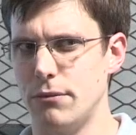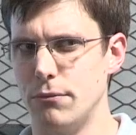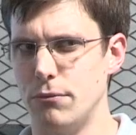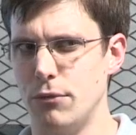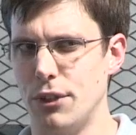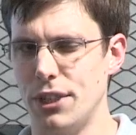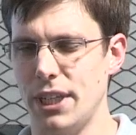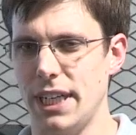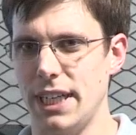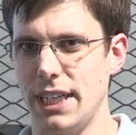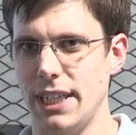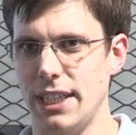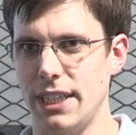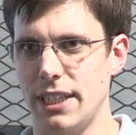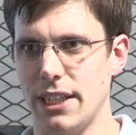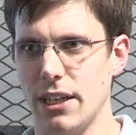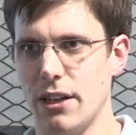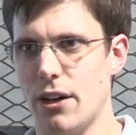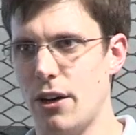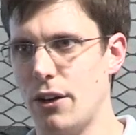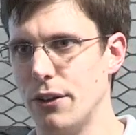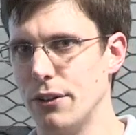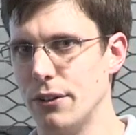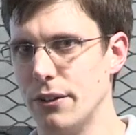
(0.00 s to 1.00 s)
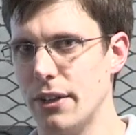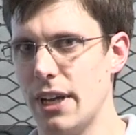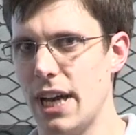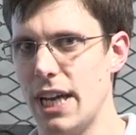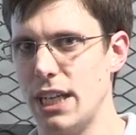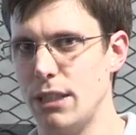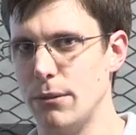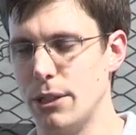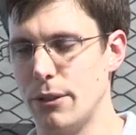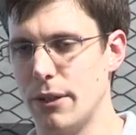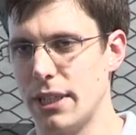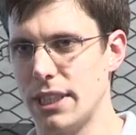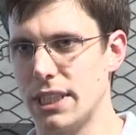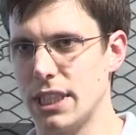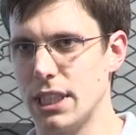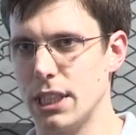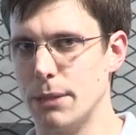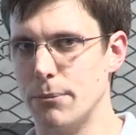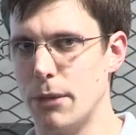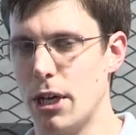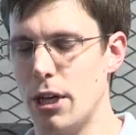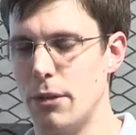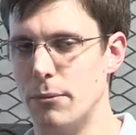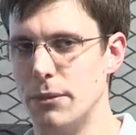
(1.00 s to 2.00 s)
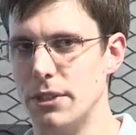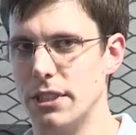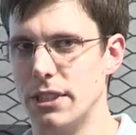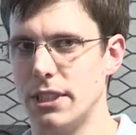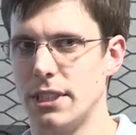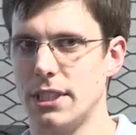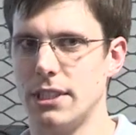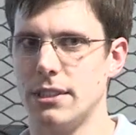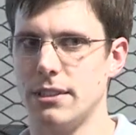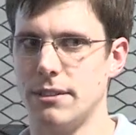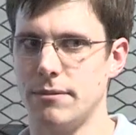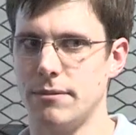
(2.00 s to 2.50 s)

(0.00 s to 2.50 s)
running on AWS at the moment?